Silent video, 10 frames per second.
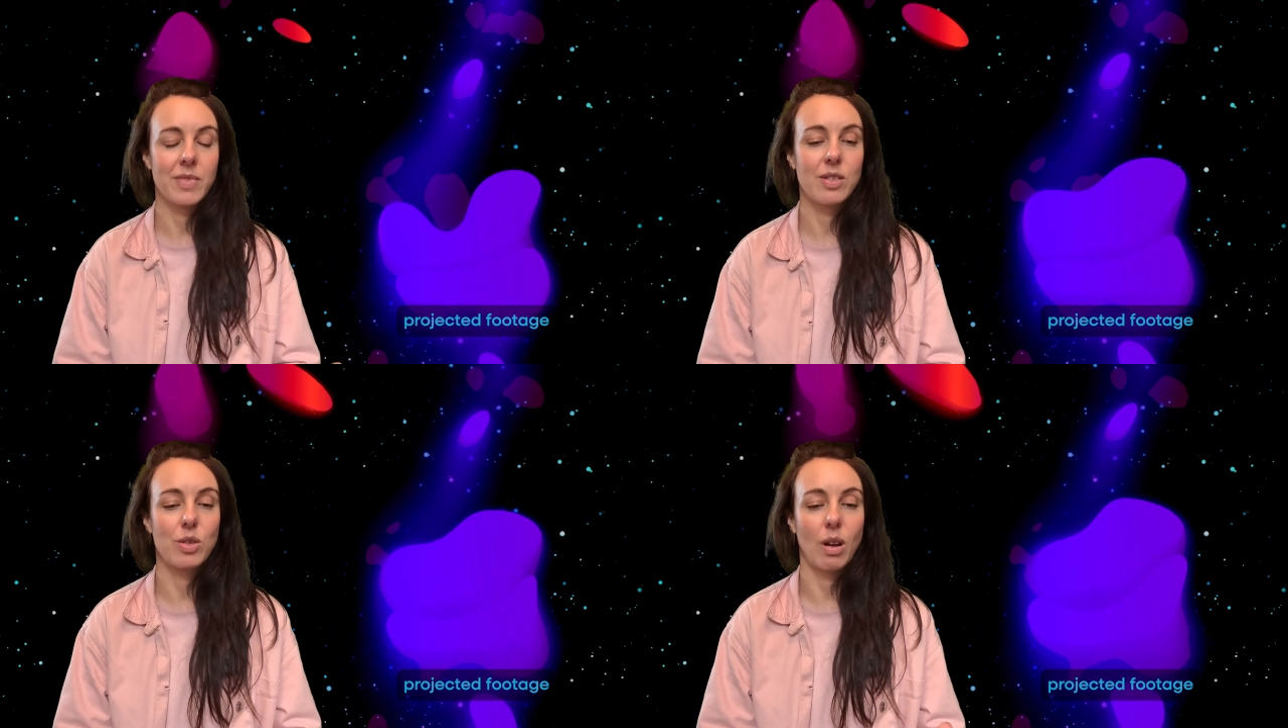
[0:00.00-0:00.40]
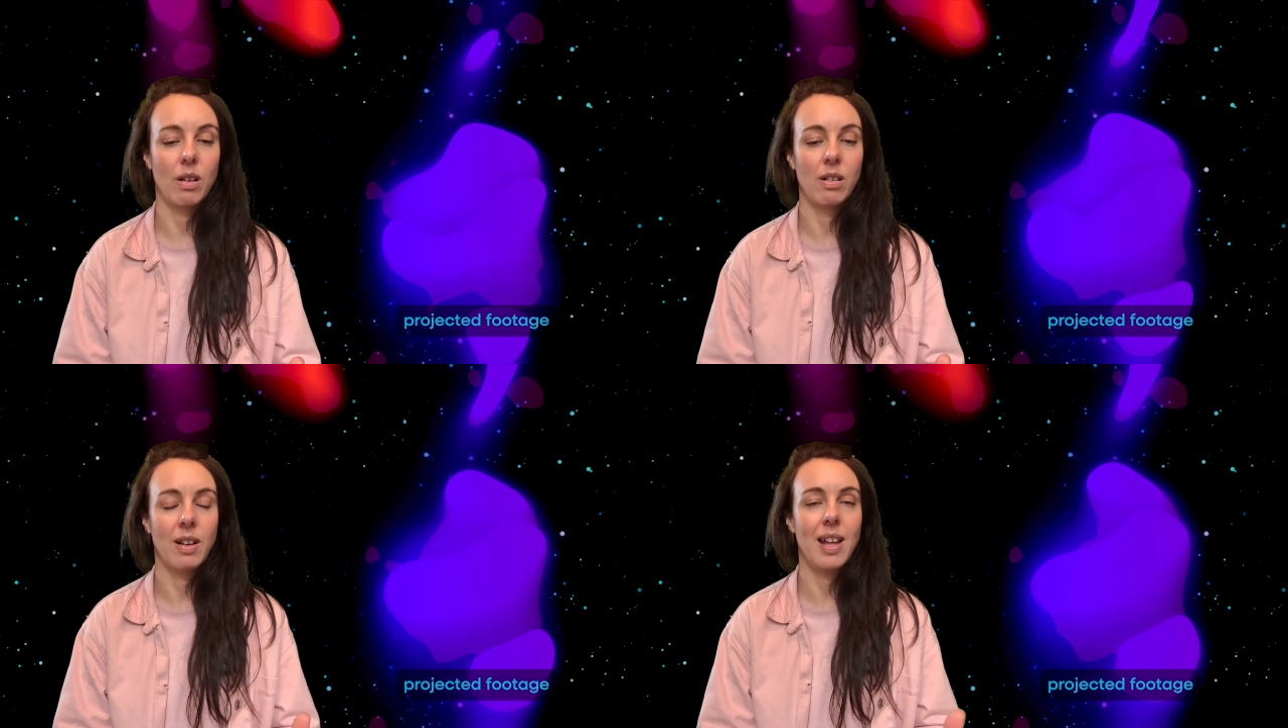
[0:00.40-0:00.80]

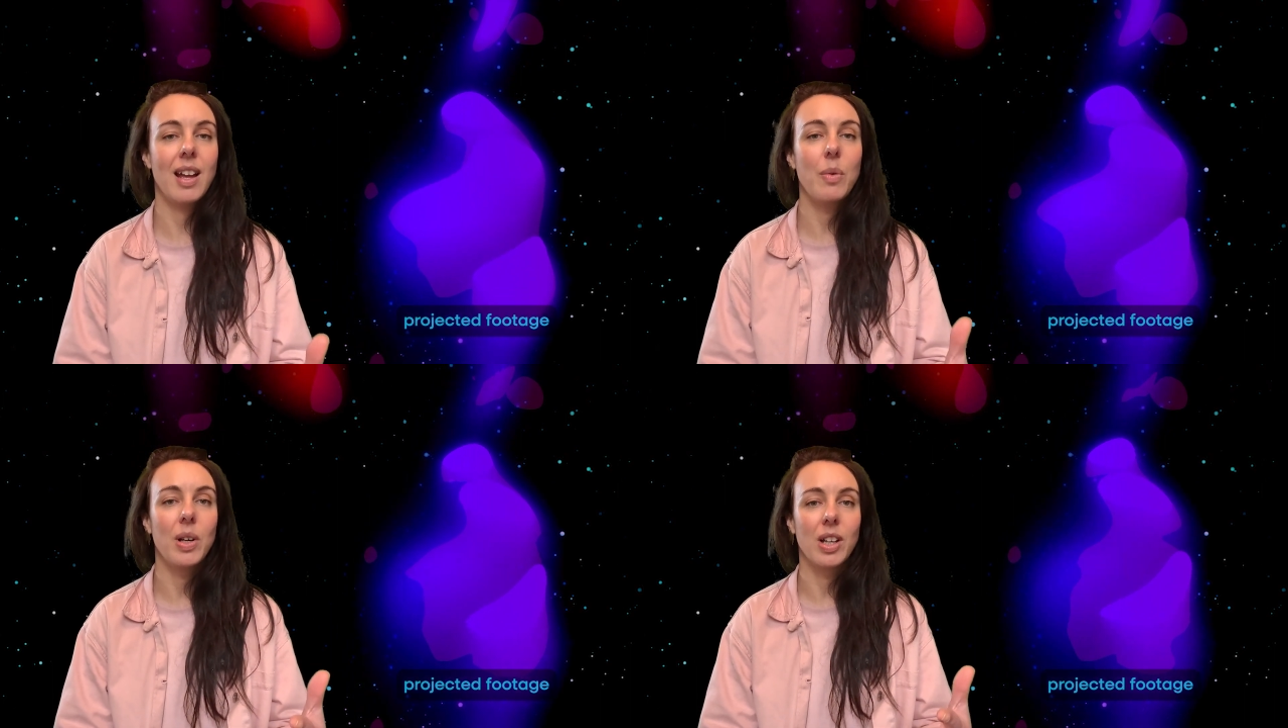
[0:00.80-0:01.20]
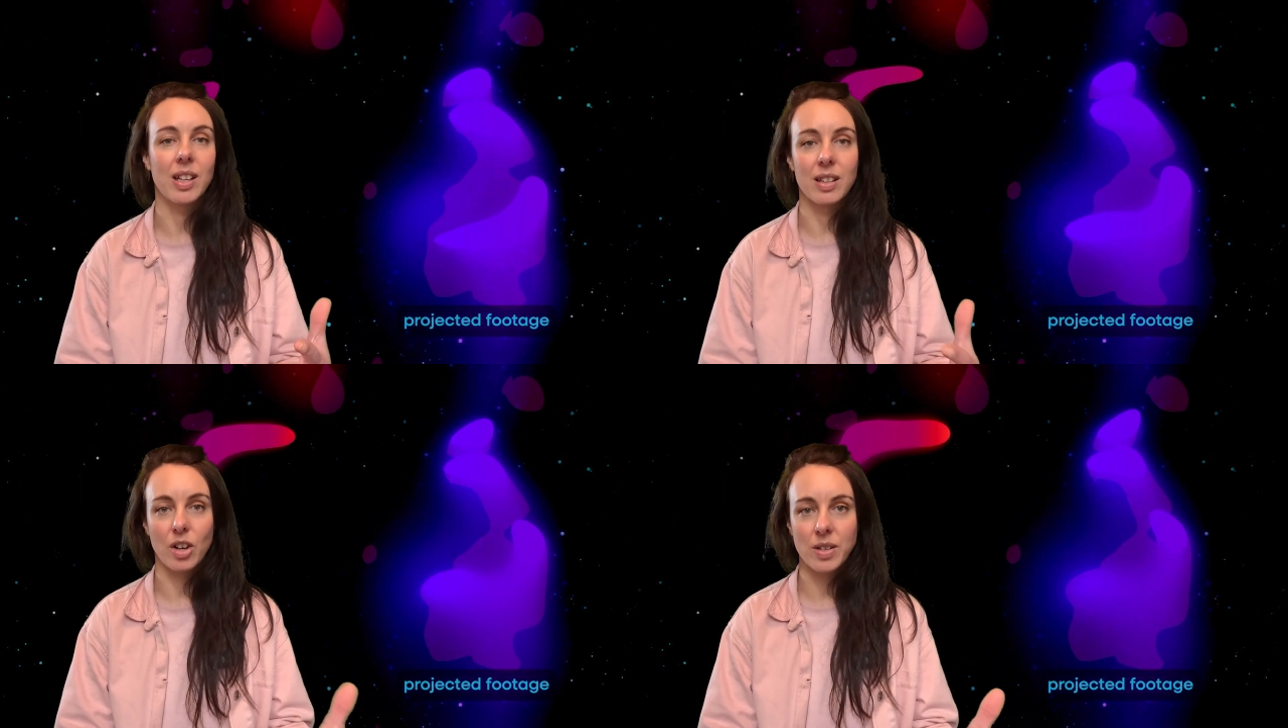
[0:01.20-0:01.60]
So here we're
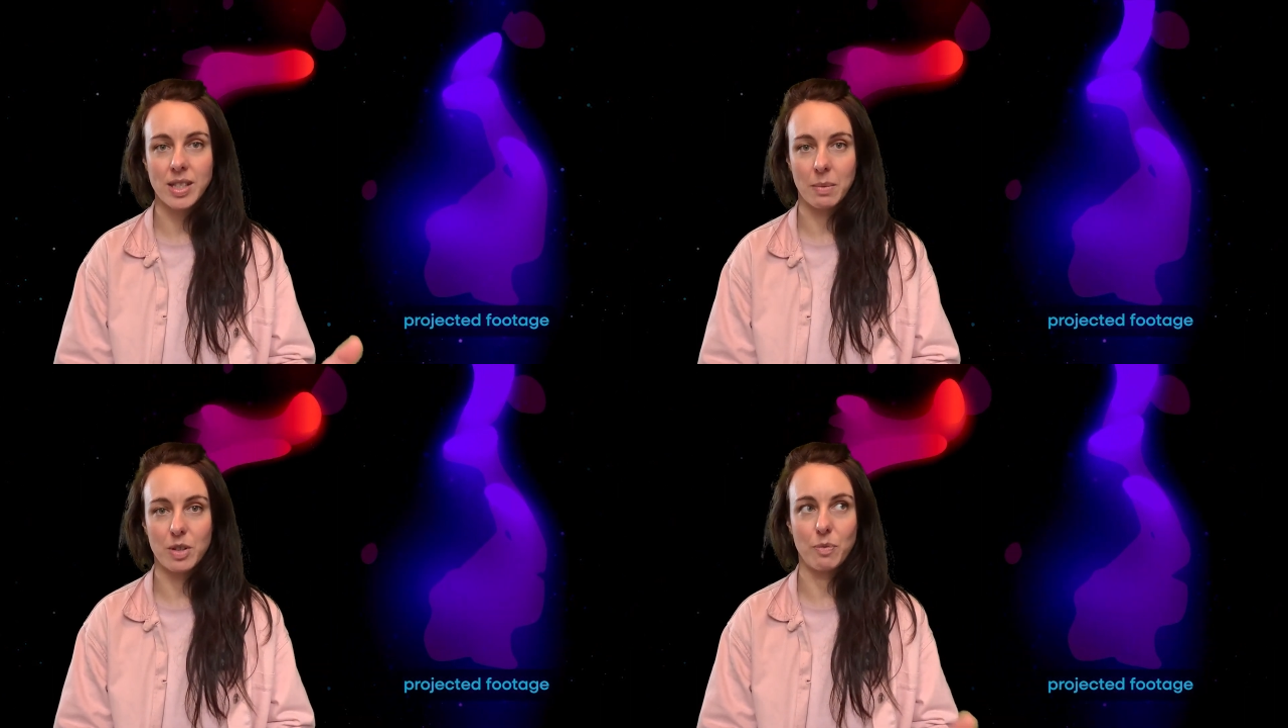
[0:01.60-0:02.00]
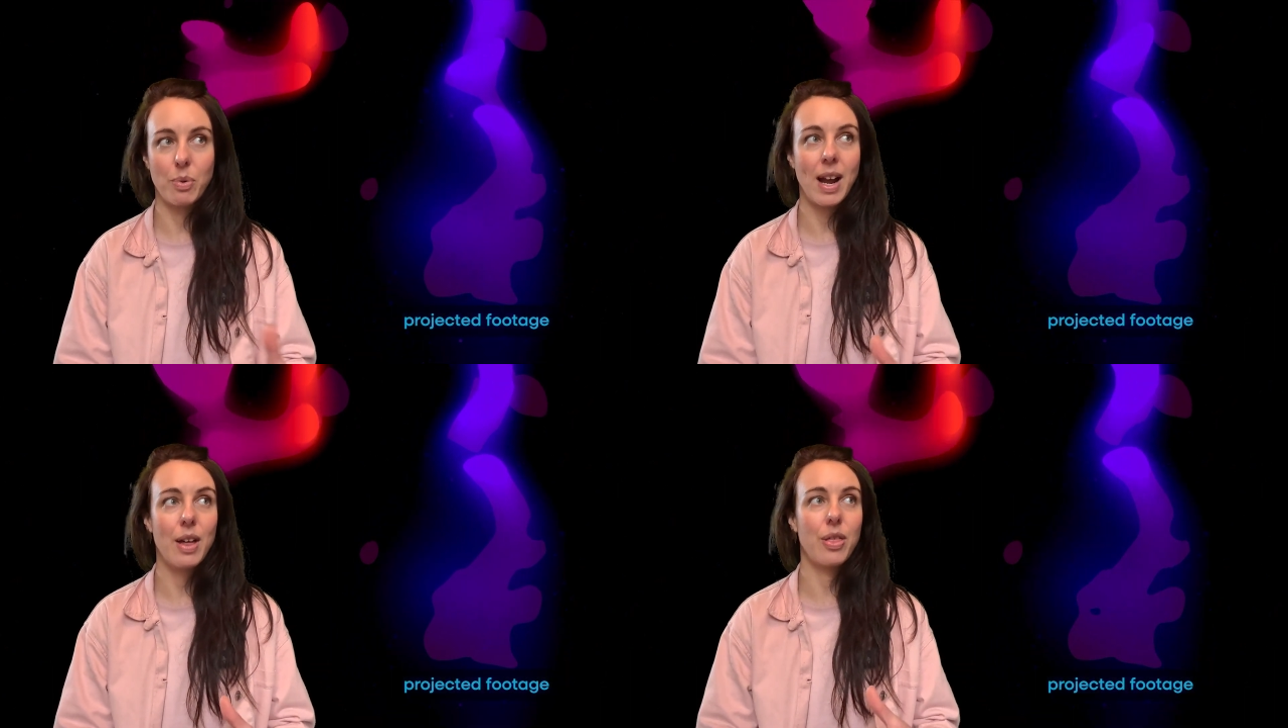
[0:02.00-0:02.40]
looking at the concept of
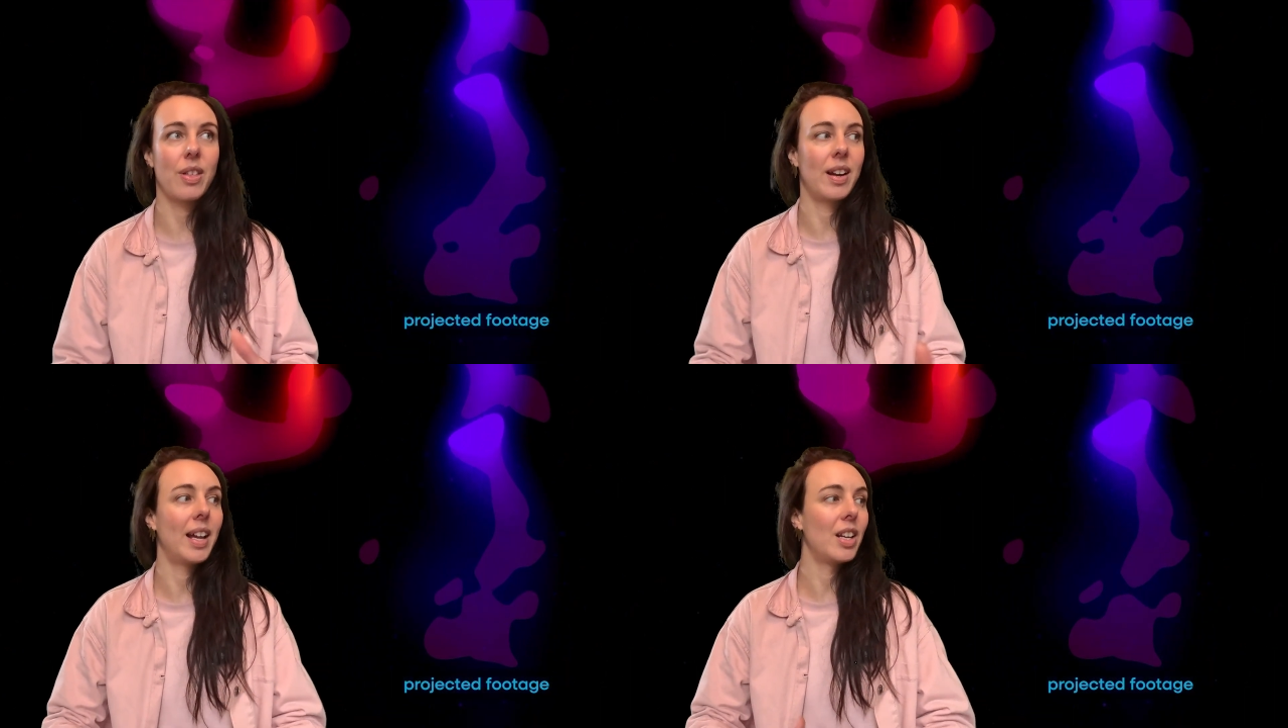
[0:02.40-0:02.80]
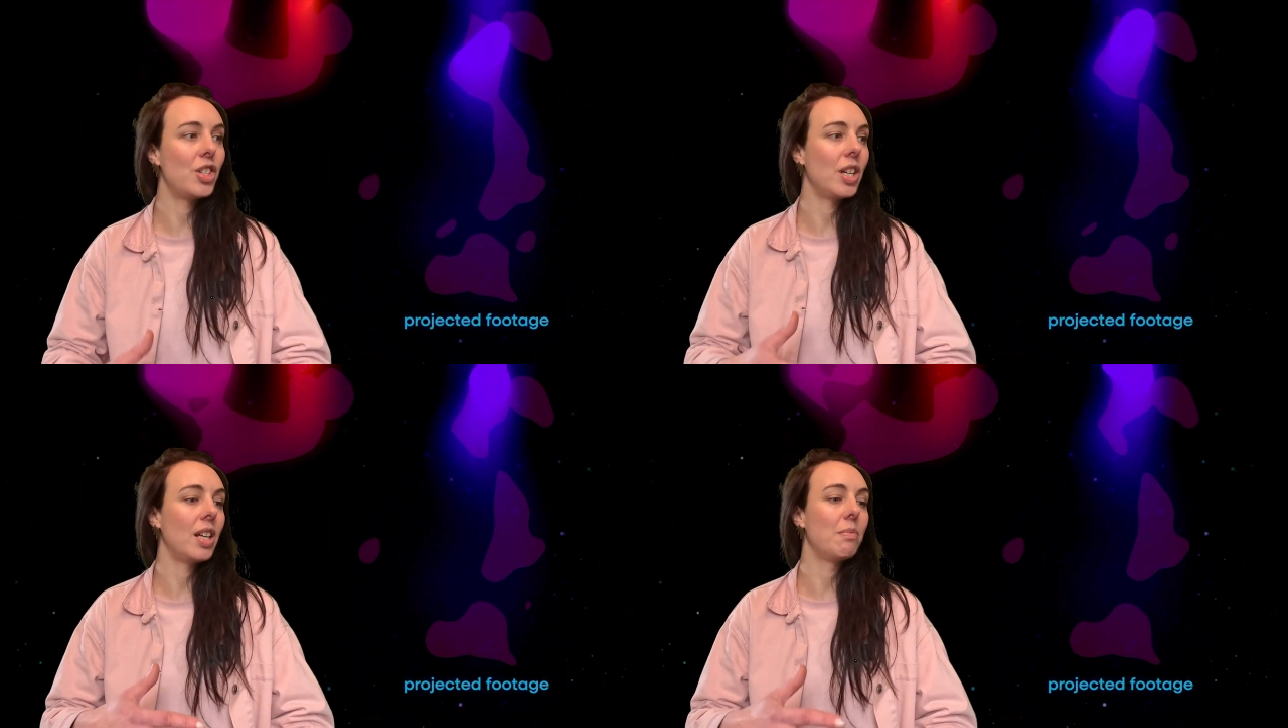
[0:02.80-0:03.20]
breath and
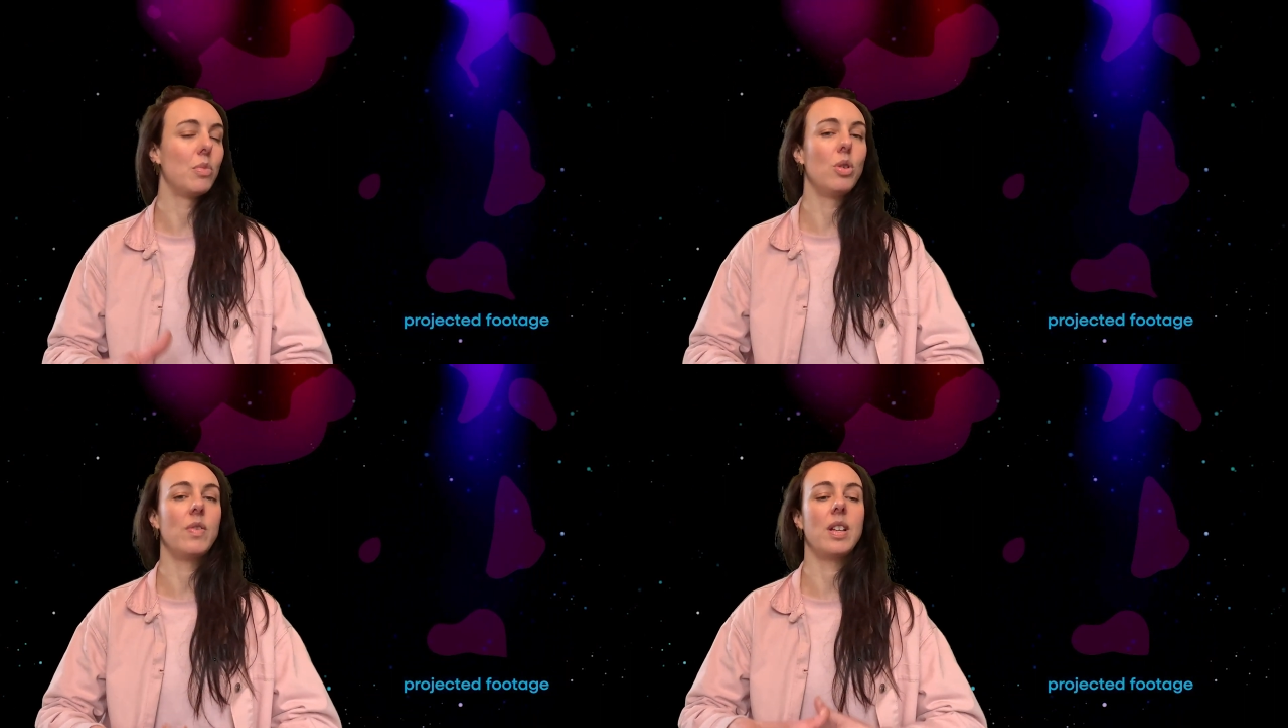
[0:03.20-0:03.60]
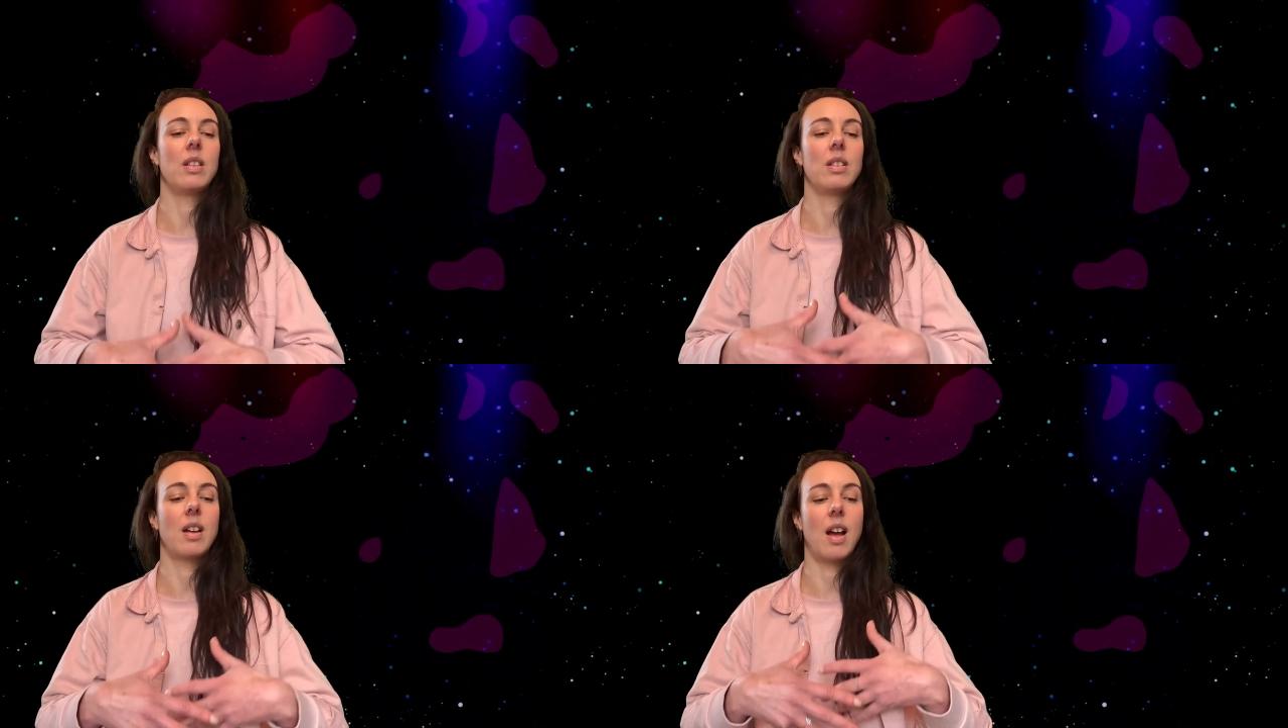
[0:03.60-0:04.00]
energy
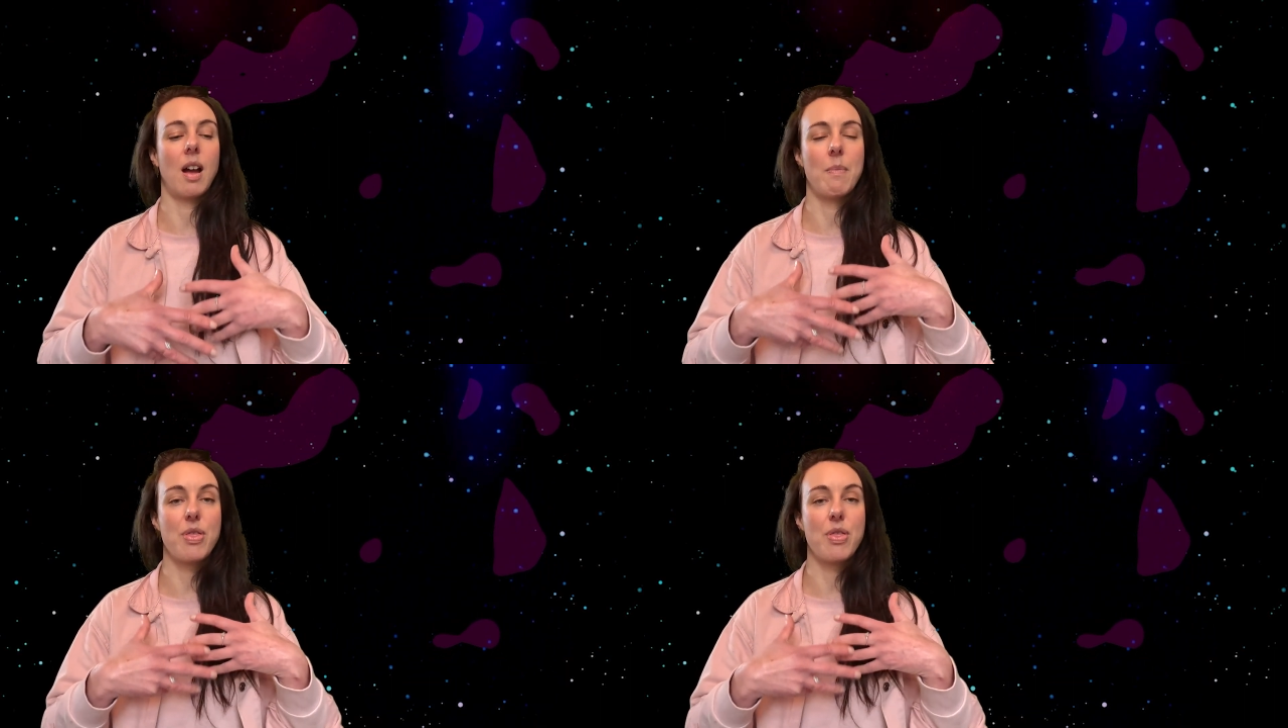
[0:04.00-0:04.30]
moving um,